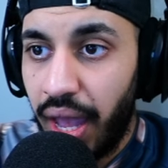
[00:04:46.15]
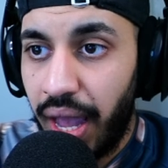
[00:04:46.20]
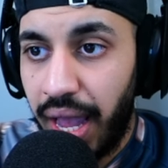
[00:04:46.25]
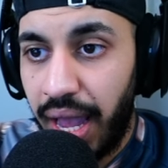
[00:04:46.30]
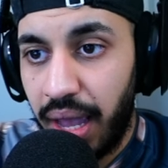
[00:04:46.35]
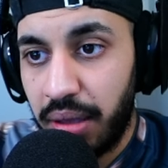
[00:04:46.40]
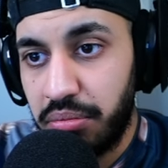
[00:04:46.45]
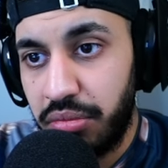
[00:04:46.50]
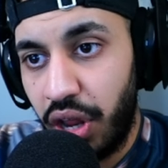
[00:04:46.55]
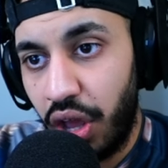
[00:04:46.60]

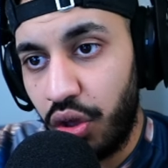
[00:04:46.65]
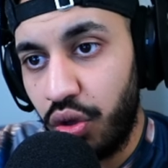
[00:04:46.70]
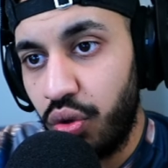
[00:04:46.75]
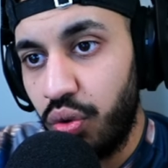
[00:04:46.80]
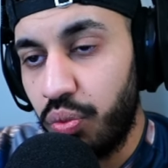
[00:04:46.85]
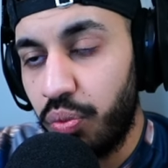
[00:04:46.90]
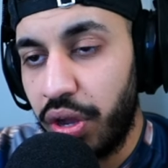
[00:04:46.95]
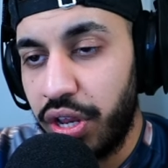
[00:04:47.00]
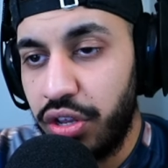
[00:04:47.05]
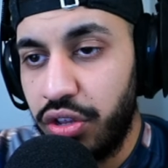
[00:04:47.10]

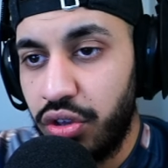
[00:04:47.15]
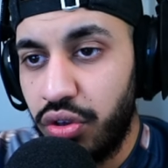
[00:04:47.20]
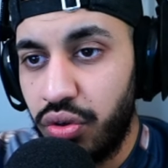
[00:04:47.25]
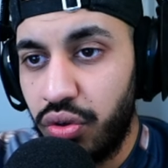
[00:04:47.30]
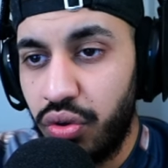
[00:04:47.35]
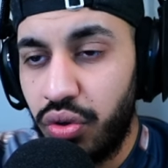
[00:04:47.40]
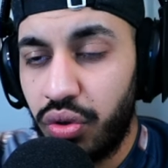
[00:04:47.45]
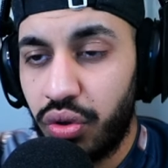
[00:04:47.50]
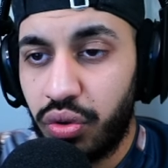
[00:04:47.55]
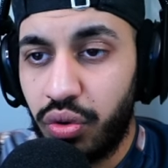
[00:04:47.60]
Now, when
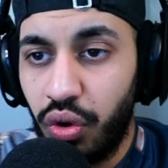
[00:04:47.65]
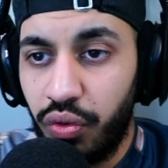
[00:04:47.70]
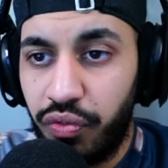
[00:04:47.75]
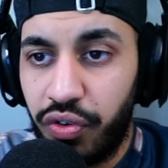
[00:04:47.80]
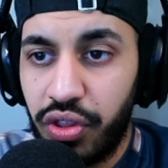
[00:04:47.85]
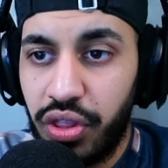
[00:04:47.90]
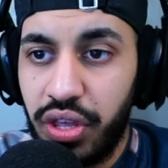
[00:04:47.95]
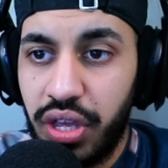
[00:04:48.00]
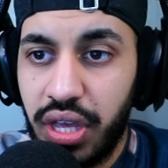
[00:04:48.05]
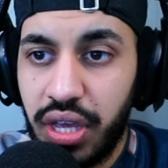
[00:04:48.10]
you go
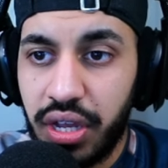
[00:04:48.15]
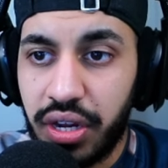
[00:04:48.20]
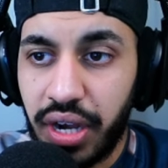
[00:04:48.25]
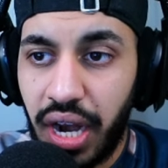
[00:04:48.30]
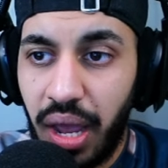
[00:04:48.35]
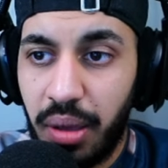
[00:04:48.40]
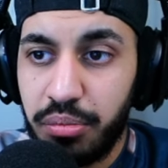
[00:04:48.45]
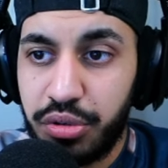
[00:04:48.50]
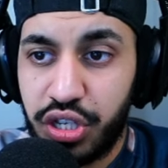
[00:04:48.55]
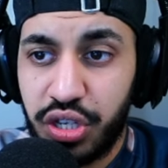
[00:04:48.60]
for the
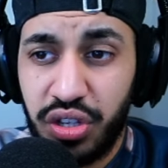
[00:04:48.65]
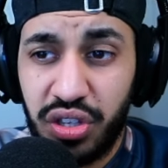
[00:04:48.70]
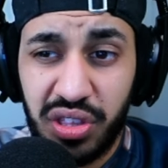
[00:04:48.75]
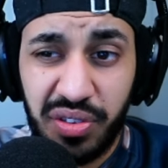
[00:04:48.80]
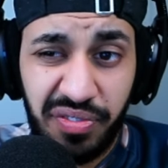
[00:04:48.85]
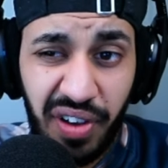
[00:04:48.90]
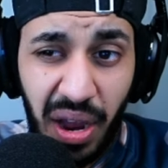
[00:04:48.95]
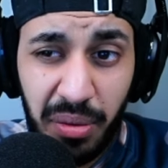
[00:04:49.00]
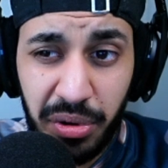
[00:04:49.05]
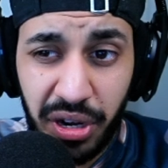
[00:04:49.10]
grips,
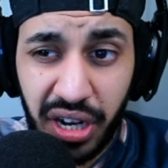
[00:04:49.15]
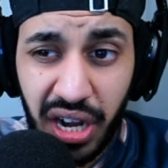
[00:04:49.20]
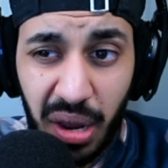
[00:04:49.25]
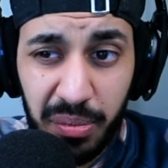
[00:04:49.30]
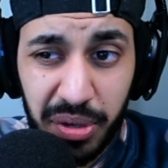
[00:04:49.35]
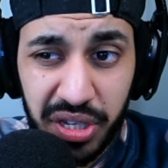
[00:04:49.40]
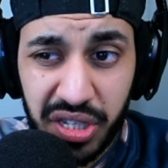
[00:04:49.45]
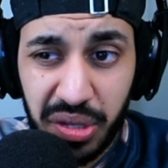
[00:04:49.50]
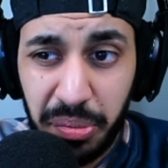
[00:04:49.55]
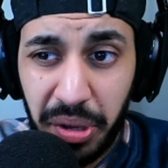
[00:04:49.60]
the fabric
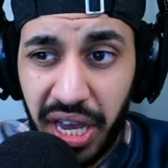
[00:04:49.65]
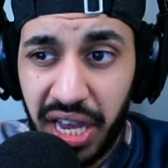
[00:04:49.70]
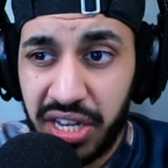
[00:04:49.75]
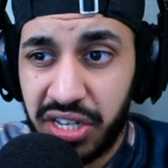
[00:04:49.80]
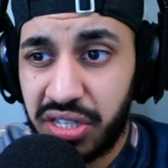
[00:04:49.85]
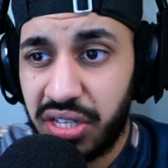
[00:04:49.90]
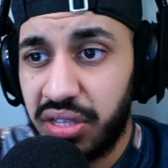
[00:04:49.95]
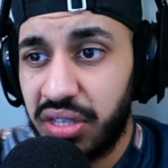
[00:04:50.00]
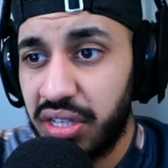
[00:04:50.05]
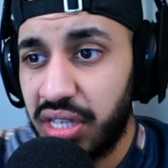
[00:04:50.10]
grip is the best.